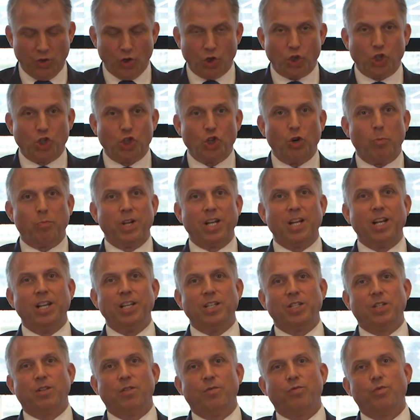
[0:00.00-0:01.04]
shopping
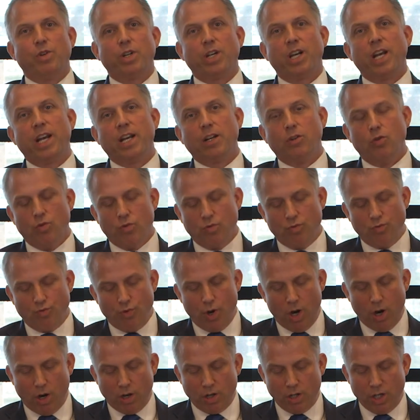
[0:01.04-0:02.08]
list of what can go
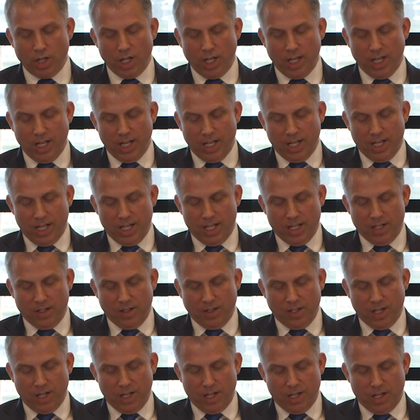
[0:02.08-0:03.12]
wrong is